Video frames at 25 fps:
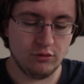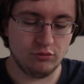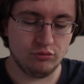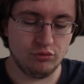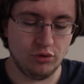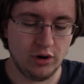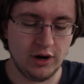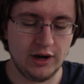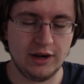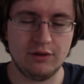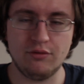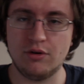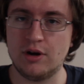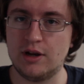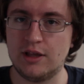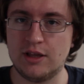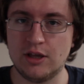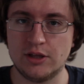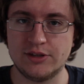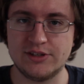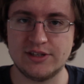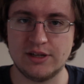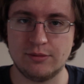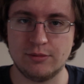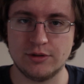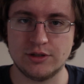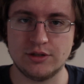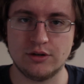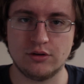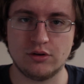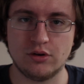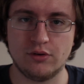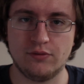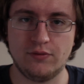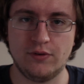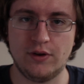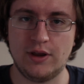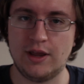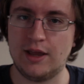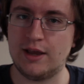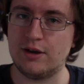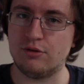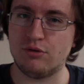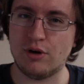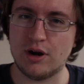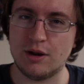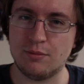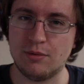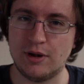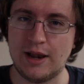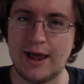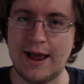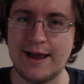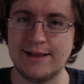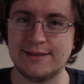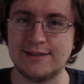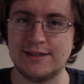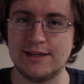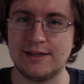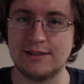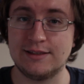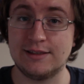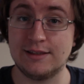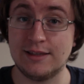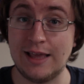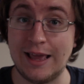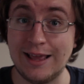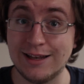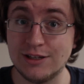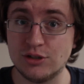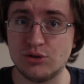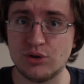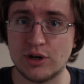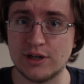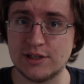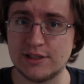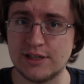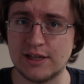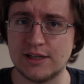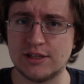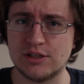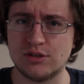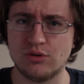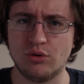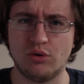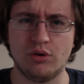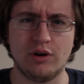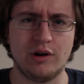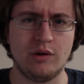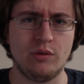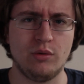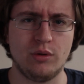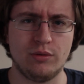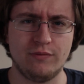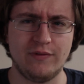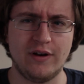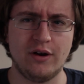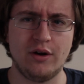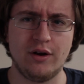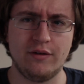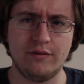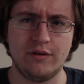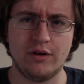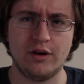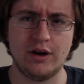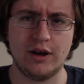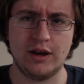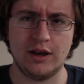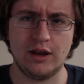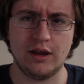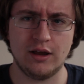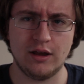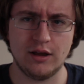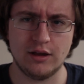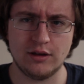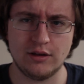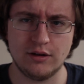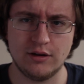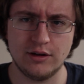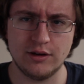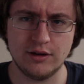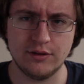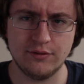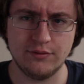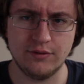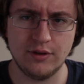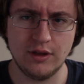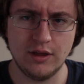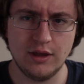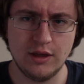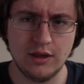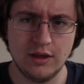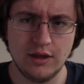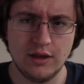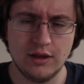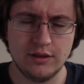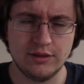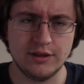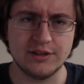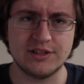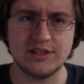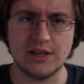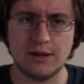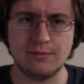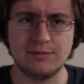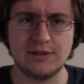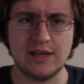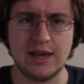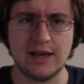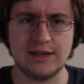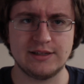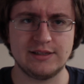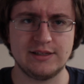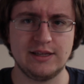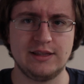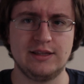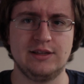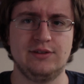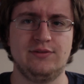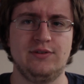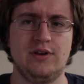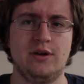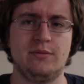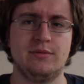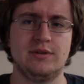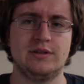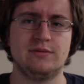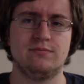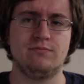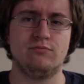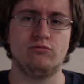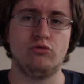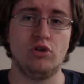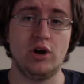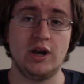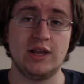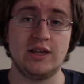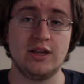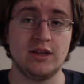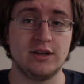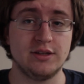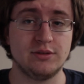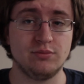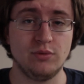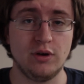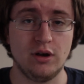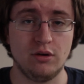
Really, really good cinematography, incredible acting, interesting story with very, very kind of... The subtext in this film is really good as